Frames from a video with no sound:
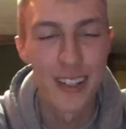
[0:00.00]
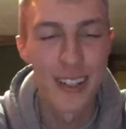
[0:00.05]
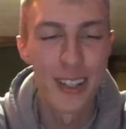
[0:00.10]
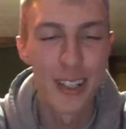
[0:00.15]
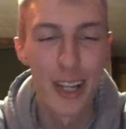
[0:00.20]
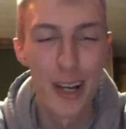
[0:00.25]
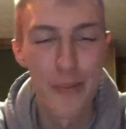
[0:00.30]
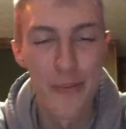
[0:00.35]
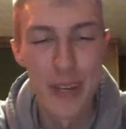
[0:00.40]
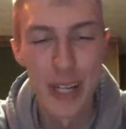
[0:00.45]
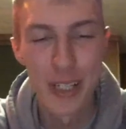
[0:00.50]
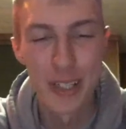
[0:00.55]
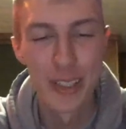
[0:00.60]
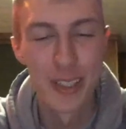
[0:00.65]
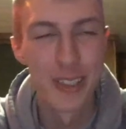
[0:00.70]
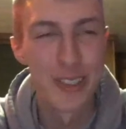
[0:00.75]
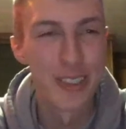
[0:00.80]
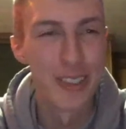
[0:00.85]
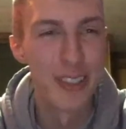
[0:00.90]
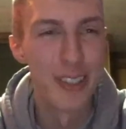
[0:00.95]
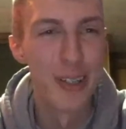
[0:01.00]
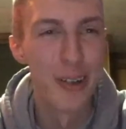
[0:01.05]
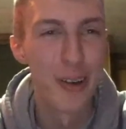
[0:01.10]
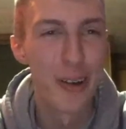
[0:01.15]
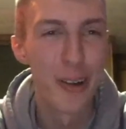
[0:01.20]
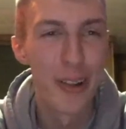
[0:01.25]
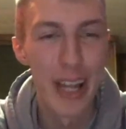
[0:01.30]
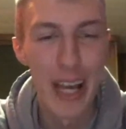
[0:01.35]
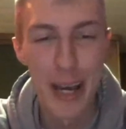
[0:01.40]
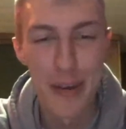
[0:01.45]
look up, make sure there's no
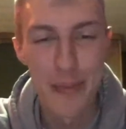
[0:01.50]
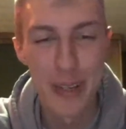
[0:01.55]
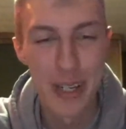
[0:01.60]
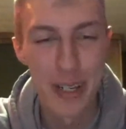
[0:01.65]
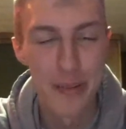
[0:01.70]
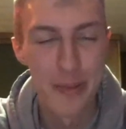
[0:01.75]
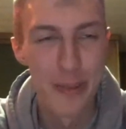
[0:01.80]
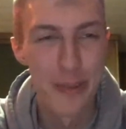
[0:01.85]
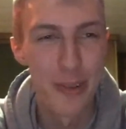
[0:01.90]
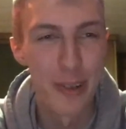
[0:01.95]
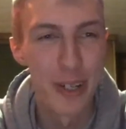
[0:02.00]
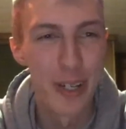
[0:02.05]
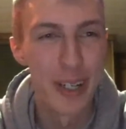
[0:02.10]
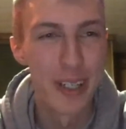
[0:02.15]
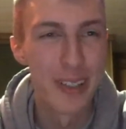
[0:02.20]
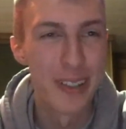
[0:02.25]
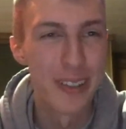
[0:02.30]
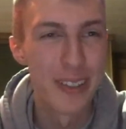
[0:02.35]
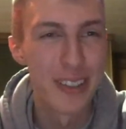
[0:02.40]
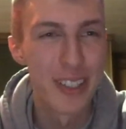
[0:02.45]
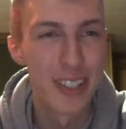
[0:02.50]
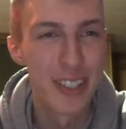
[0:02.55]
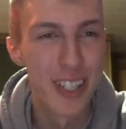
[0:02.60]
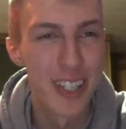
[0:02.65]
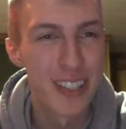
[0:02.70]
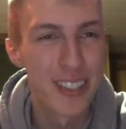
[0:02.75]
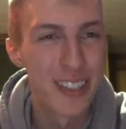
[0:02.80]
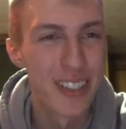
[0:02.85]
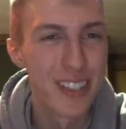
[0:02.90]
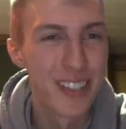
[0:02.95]
collab here before I
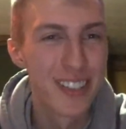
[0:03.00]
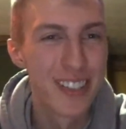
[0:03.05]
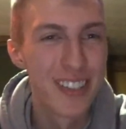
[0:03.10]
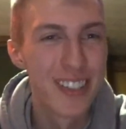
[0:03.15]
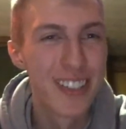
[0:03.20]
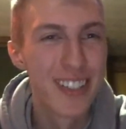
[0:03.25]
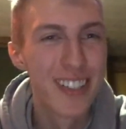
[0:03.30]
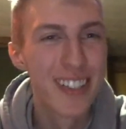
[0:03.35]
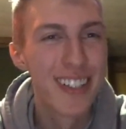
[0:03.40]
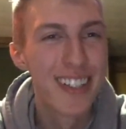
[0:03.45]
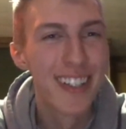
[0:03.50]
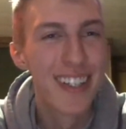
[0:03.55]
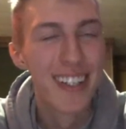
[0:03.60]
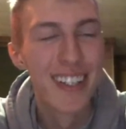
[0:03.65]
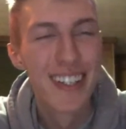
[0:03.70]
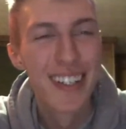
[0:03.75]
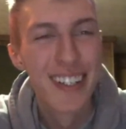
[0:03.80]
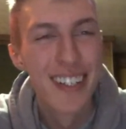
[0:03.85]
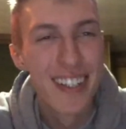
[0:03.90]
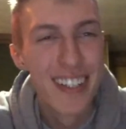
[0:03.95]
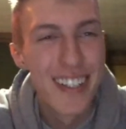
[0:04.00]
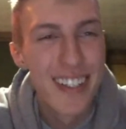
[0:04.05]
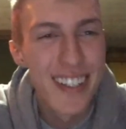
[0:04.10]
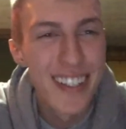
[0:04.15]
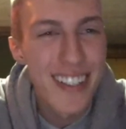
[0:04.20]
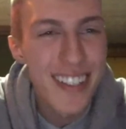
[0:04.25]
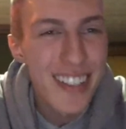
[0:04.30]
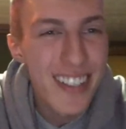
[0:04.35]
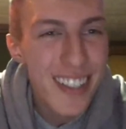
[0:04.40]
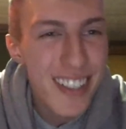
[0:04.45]
suggest this.
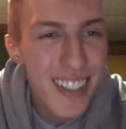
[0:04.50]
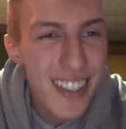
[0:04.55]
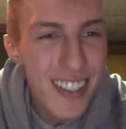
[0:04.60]
I